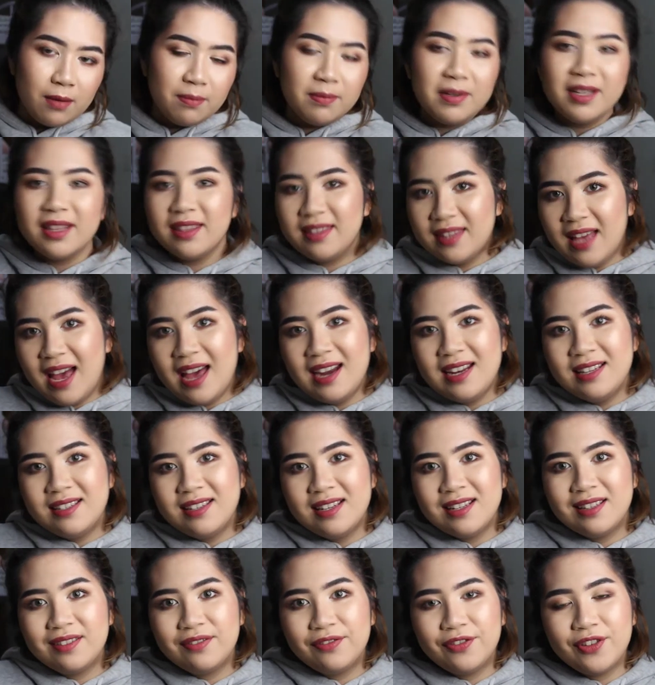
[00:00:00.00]
But that is
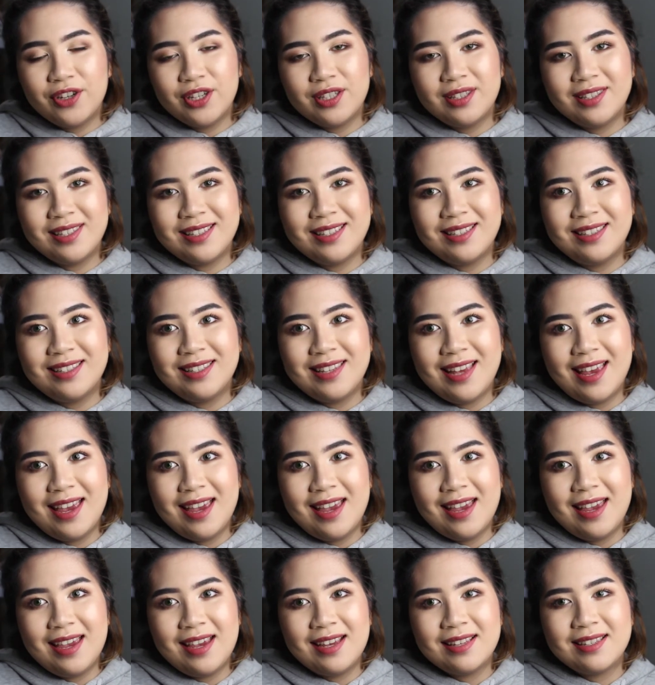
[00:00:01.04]
it for
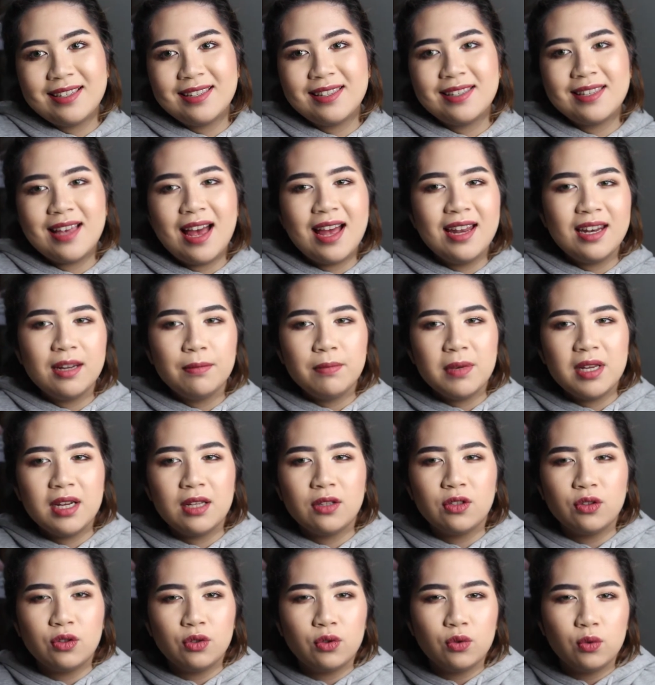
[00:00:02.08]
today. Sana may
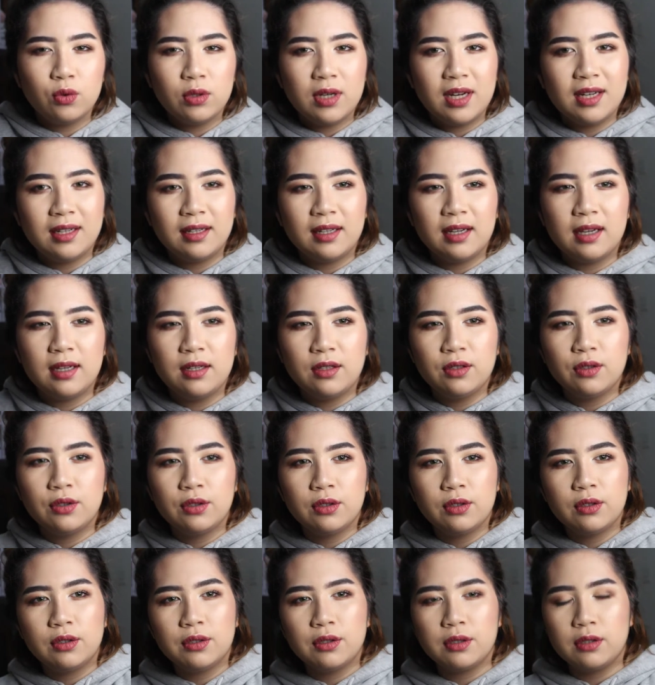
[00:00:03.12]
natutunan
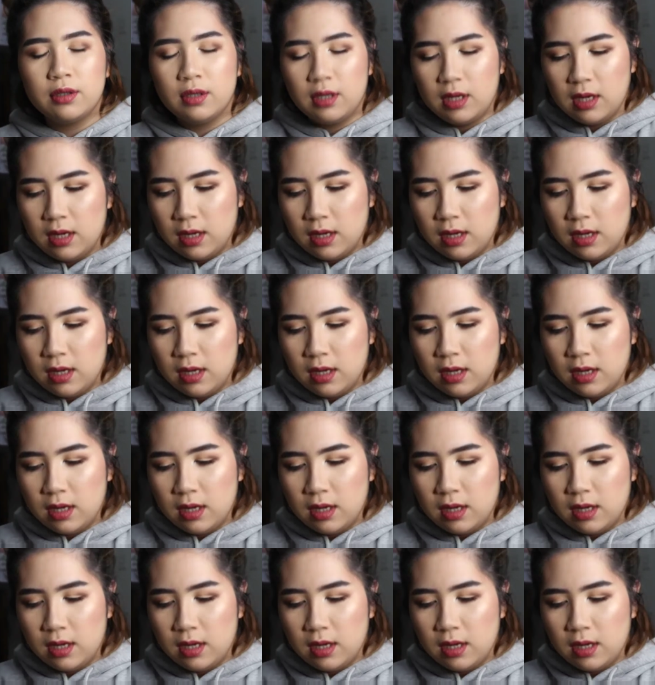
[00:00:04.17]
kayo.